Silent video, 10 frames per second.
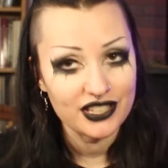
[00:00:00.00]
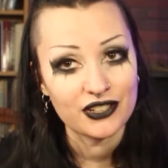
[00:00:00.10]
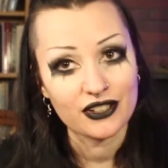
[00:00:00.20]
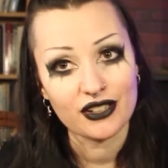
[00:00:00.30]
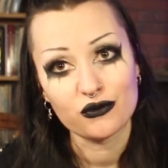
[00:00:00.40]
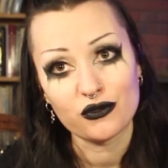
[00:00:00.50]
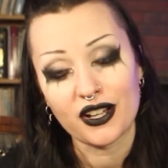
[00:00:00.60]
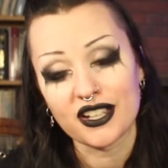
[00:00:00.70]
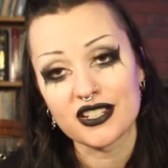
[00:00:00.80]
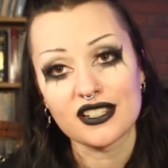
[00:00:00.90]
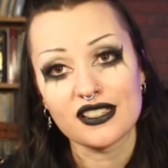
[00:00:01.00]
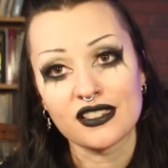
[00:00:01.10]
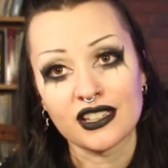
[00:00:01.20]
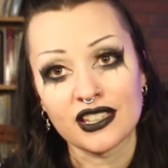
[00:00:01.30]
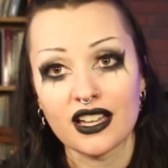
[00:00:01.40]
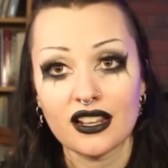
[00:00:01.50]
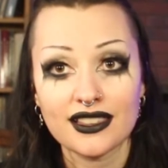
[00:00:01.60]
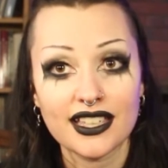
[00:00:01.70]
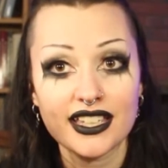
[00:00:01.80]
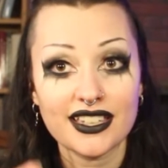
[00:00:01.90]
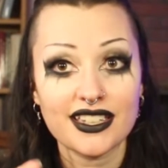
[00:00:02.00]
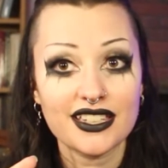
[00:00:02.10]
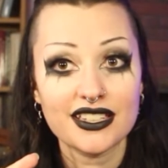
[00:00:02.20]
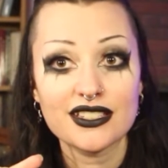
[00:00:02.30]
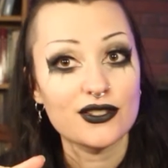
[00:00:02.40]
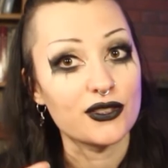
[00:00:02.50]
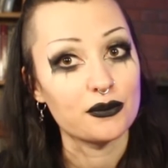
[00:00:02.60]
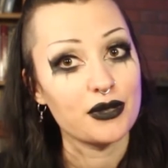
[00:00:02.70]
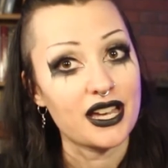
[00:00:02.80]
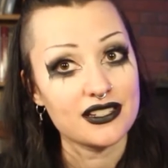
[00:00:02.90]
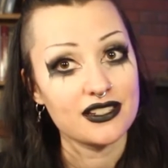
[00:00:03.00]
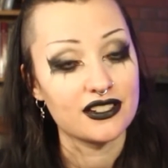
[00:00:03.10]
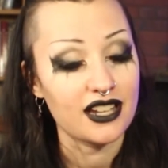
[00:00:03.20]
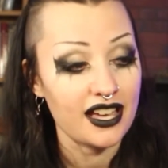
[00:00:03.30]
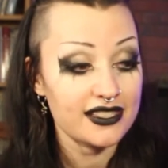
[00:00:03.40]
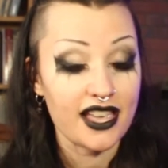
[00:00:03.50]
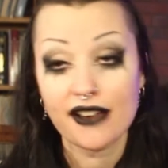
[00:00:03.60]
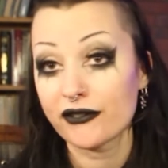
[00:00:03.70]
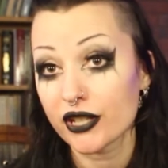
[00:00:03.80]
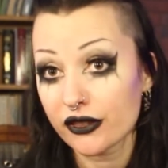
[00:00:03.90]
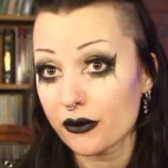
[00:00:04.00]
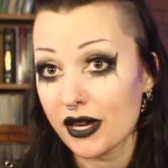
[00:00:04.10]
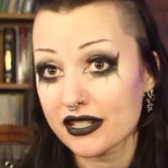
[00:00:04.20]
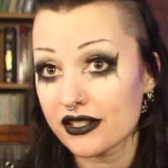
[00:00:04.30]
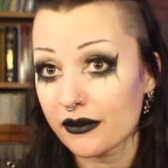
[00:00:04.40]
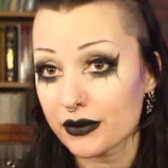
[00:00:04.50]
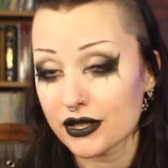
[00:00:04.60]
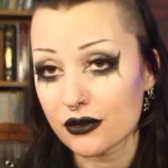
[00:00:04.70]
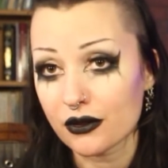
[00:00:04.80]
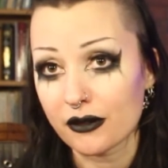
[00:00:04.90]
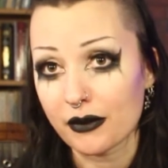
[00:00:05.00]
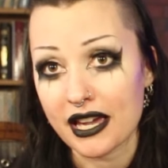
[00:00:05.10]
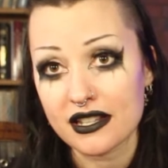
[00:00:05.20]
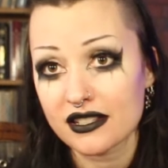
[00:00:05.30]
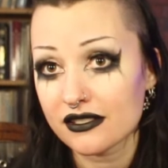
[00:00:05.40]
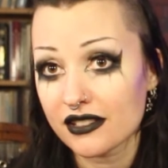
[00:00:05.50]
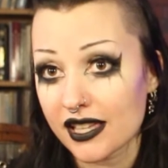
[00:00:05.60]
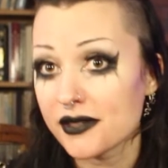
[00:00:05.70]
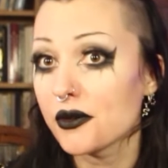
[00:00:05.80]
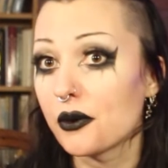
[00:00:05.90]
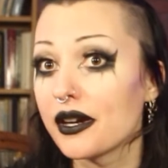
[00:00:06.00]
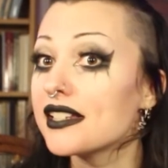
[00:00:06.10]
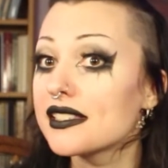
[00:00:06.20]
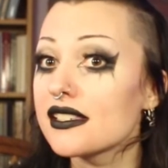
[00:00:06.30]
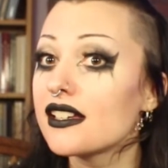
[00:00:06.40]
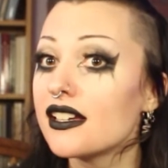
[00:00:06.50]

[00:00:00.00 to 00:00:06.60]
You can find the link to the pattern, as every other pattern I've been talking about, as always,